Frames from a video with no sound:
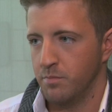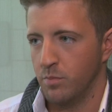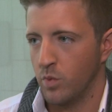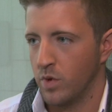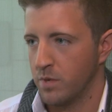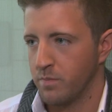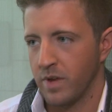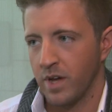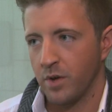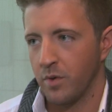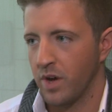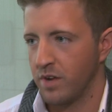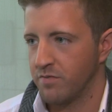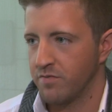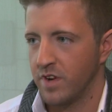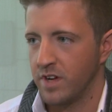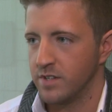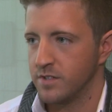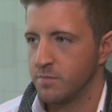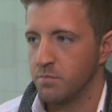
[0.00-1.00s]
One of my great
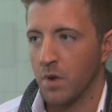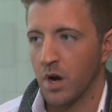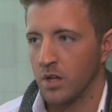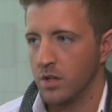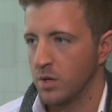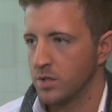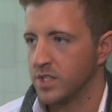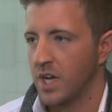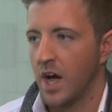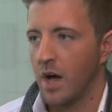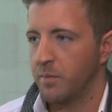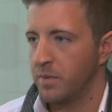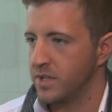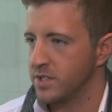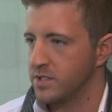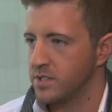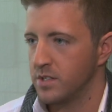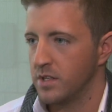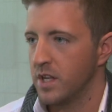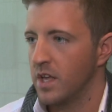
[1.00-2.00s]
friends, Marlo
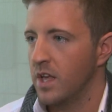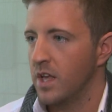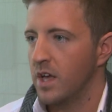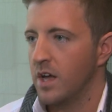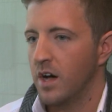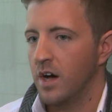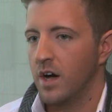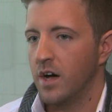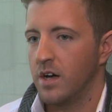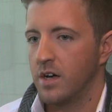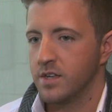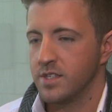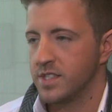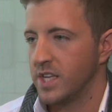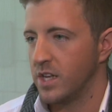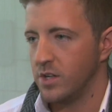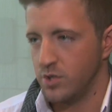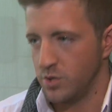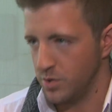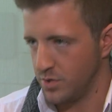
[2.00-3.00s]
Thomas uh,
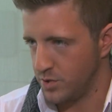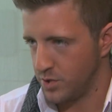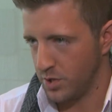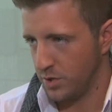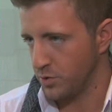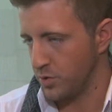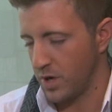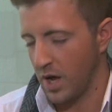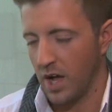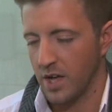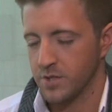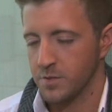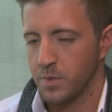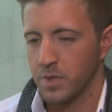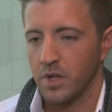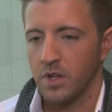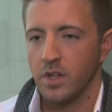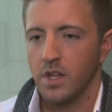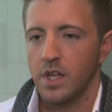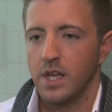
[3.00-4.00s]
St. Jude's Children's
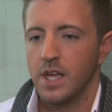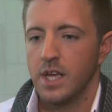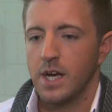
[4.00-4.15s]
Hospital.